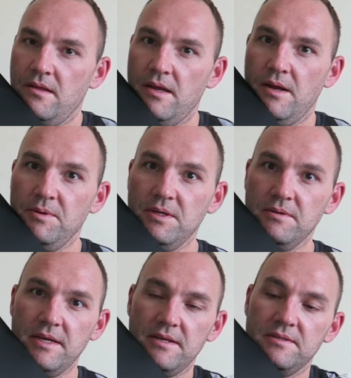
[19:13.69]
There we go.
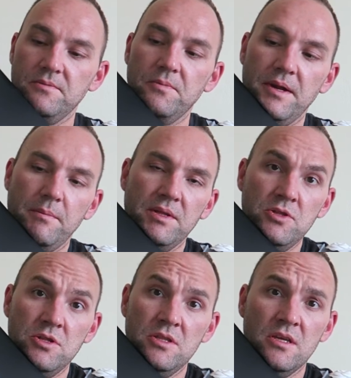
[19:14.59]
There's the
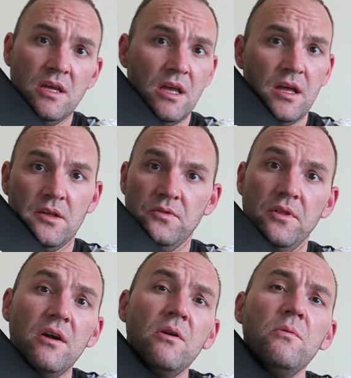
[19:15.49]
ribbon.
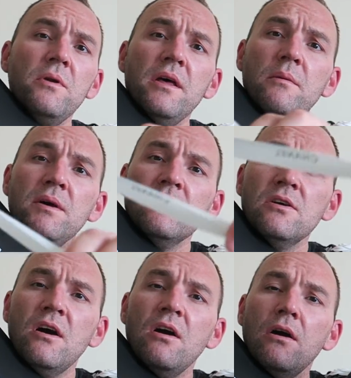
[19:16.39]
The ribbon
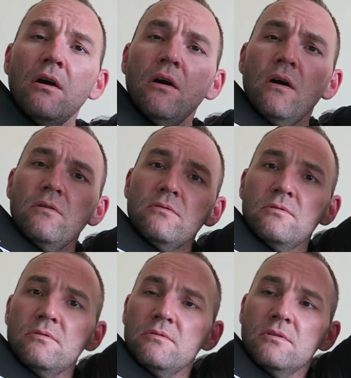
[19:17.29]
goes.
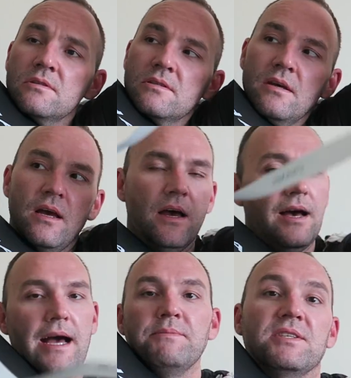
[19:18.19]

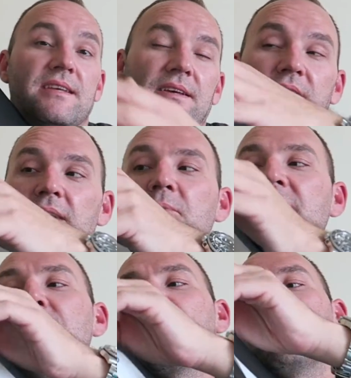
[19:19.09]
I'm just, you know,
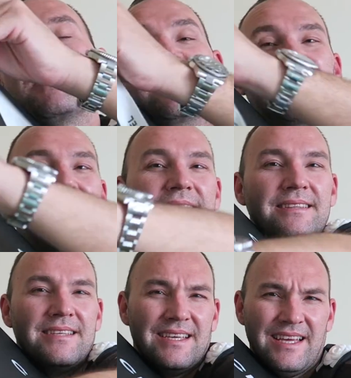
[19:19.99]
whenever I'm
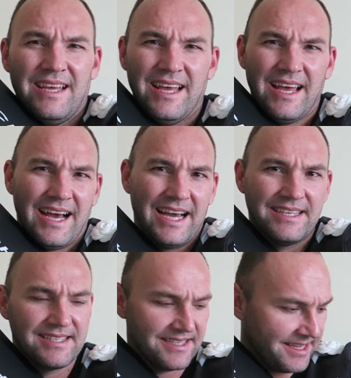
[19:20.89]
excited, I
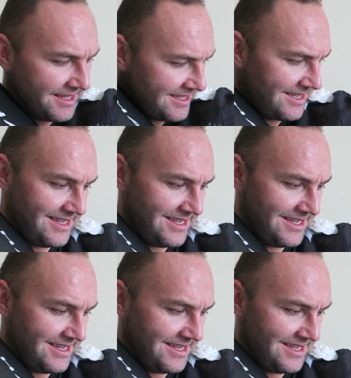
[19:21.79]
sing.